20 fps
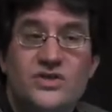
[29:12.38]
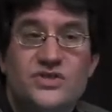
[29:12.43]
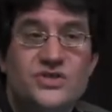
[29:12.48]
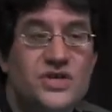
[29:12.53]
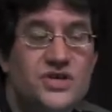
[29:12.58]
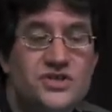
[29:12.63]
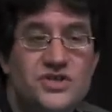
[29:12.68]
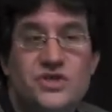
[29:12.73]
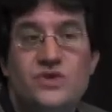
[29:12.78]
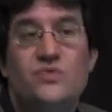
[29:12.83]

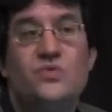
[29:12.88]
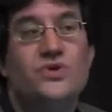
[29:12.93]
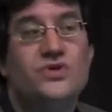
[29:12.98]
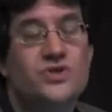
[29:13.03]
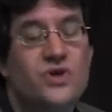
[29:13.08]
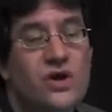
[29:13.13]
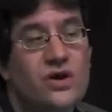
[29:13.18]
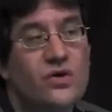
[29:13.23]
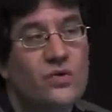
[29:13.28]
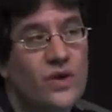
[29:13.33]
says she
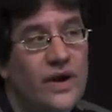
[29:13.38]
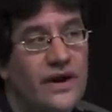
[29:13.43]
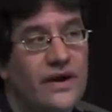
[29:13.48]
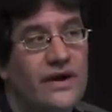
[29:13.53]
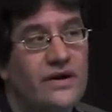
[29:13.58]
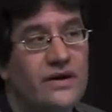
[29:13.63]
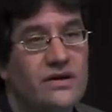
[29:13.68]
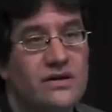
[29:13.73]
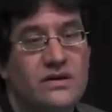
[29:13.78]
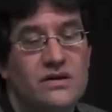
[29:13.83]
was
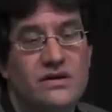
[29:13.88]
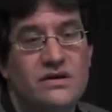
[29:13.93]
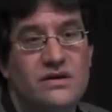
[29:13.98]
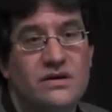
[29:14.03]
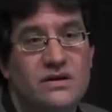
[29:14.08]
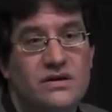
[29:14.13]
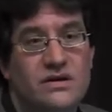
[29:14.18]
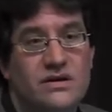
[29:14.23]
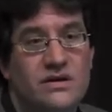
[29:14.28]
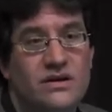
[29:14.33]
unaware
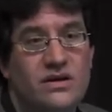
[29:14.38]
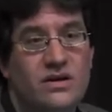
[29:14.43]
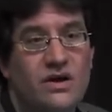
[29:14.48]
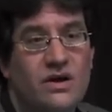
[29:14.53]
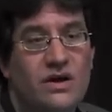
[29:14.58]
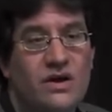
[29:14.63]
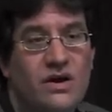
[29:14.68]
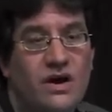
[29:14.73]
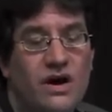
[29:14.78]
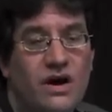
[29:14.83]

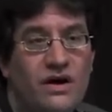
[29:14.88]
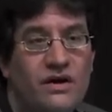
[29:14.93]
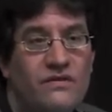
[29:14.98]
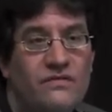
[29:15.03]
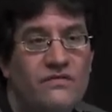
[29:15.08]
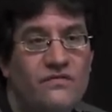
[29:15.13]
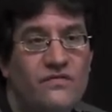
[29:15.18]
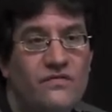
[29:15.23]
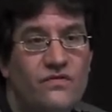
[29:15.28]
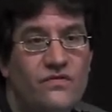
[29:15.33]

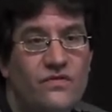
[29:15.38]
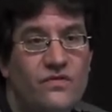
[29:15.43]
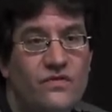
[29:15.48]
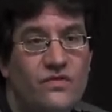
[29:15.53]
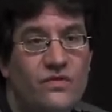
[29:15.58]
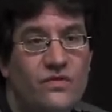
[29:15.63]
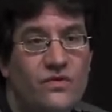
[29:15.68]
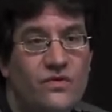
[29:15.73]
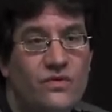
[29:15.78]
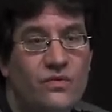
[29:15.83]
of
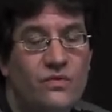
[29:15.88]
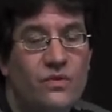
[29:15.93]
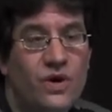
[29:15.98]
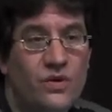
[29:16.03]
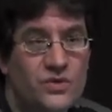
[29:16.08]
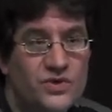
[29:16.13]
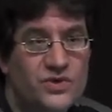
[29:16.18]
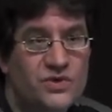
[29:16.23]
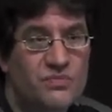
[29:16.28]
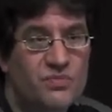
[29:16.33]

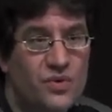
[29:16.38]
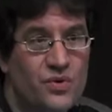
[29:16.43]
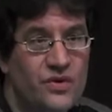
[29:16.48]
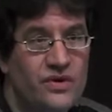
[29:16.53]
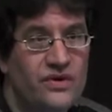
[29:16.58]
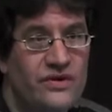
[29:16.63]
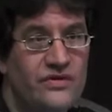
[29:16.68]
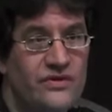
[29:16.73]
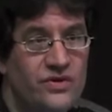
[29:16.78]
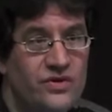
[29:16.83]
what was
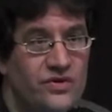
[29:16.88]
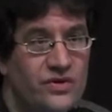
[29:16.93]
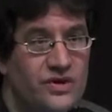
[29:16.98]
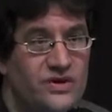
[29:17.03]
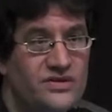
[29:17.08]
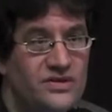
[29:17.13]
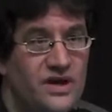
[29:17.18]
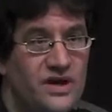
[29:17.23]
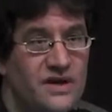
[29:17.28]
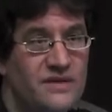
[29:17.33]
reported in the New
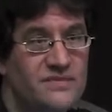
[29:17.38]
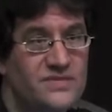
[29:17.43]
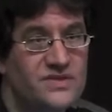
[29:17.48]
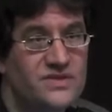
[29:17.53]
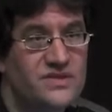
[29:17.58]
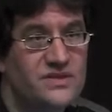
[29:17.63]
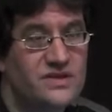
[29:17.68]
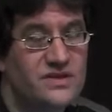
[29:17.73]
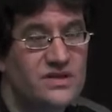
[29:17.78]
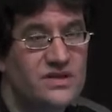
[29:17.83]
York
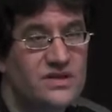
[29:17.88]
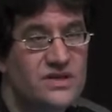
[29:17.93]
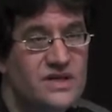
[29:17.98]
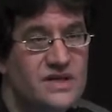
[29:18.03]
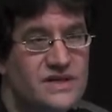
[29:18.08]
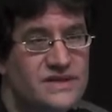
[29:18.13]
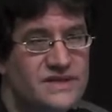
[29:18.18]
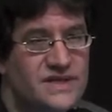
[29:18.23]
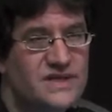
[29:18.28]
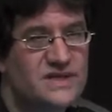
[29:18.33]
Times
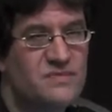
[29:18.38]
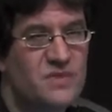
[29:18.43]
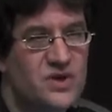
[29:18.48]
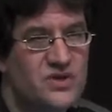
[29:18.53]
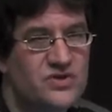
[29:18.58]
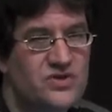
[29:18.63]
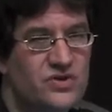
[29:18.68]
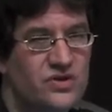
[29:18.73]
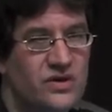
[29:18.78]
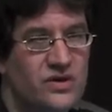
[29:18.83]
6
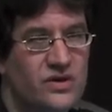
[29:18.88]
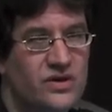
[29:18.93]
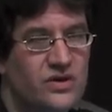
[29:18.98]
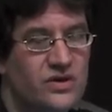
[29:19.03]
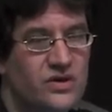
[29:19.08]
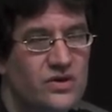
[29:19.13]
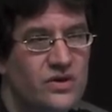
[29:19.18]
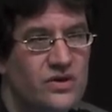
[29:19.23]
months earlier.